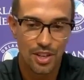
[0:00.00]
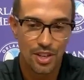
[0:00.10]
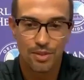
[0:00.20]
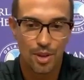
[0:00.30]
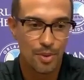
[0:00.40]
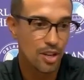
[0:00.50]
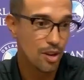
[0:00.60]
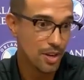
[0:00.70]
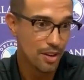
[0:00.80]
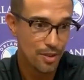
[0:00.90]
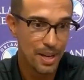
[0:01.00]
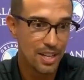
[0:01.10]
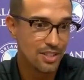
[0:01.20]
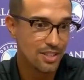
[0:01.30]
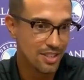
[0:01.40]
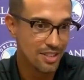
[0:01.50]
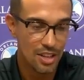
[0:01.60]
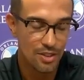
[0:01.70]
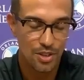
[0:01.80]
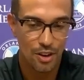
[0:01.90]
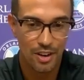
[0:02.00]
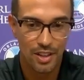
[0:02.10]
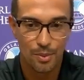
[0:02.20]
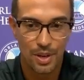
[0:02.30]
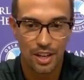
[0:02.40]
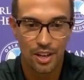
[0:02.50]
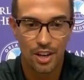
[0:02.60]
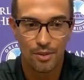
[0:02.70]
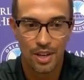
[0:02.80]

Someone coming off the bench and scoring the winning goal,